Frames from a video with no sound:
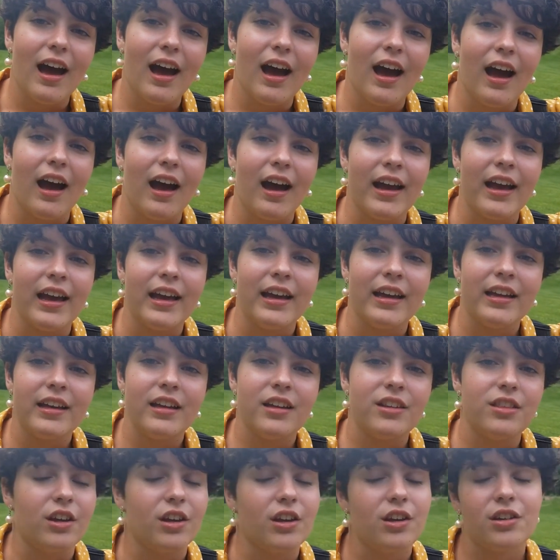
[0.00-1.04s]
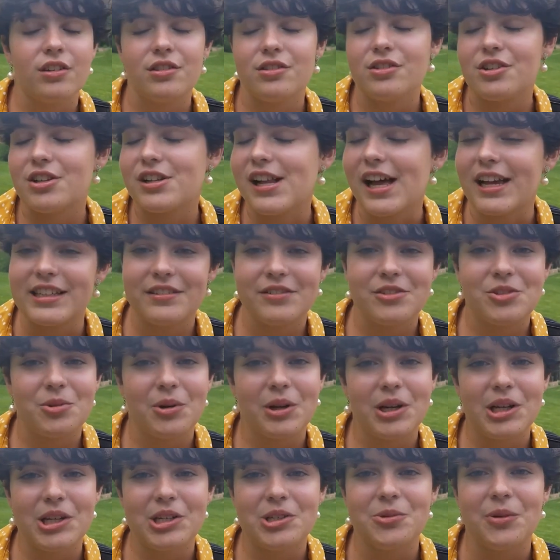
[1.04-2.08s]
I, the class of
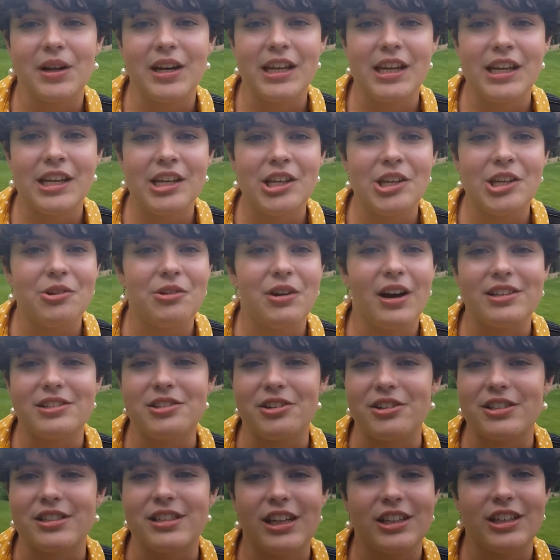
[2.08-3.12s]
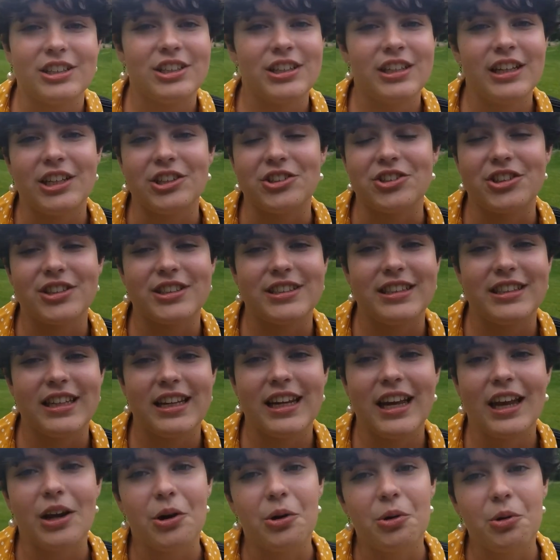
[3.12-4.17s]
2020, you guys are such an interesting
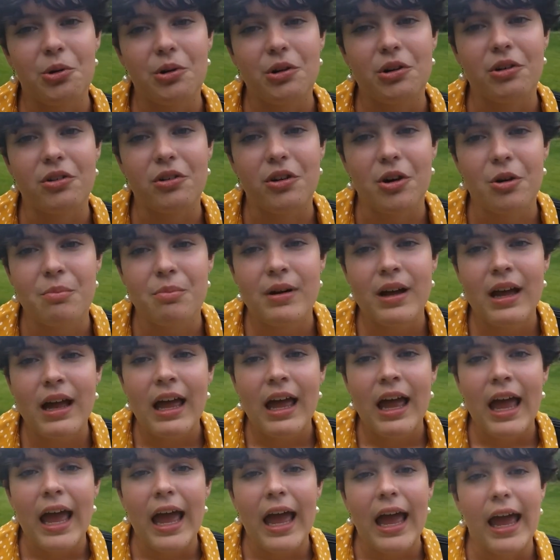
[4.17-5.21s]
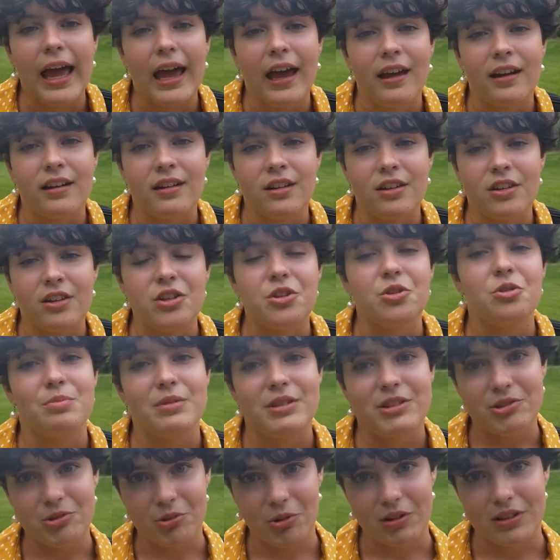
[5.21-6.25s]
and cool group and you'll be
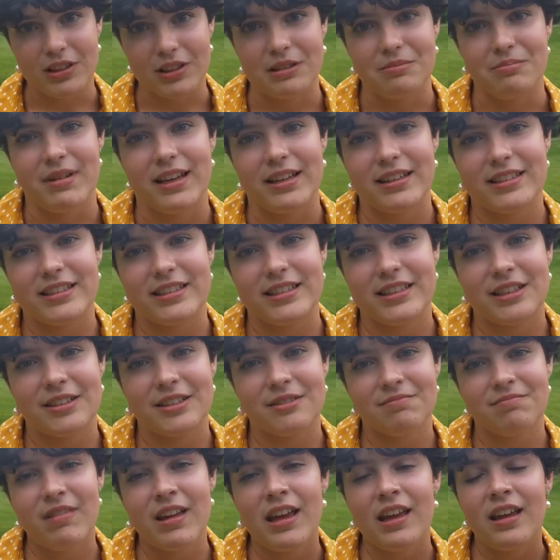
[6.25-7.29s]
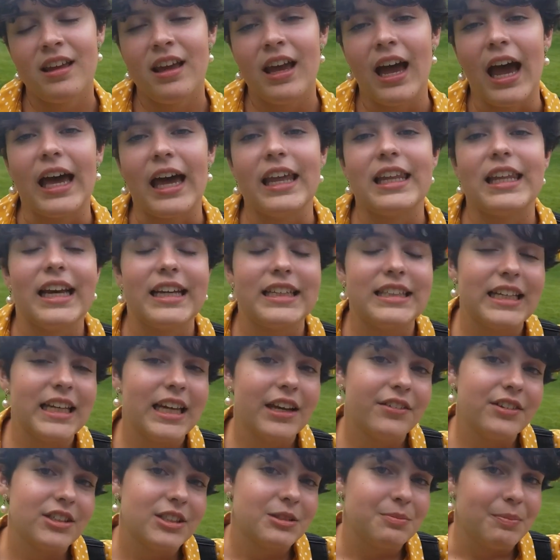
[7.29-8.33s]
sorely missed. I'd like to
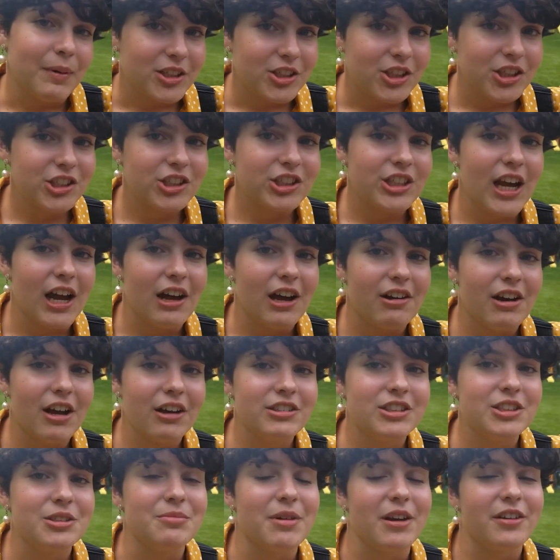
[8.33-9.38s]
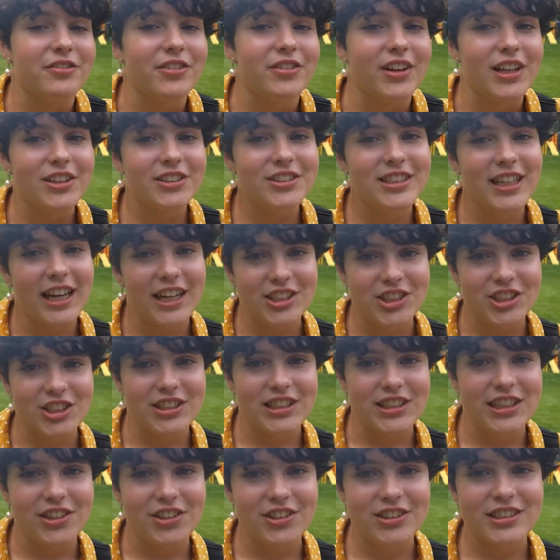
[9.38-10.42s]
give a special shout out to my fellow section
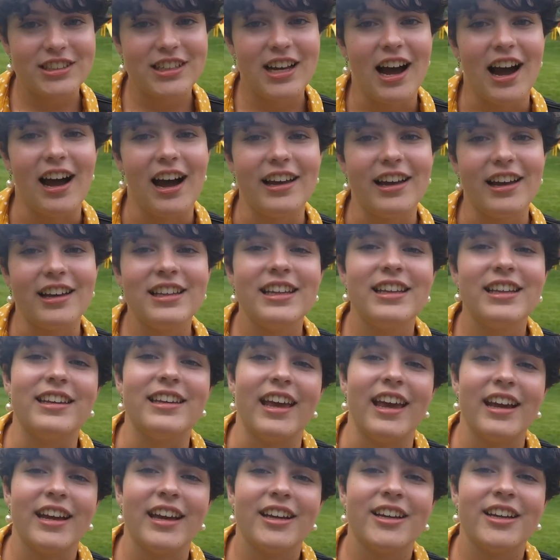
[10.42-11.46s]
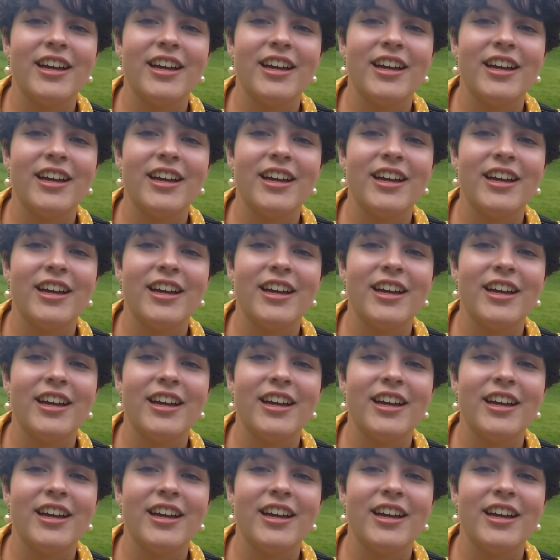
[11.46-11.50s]
leaders Kyle and Nick.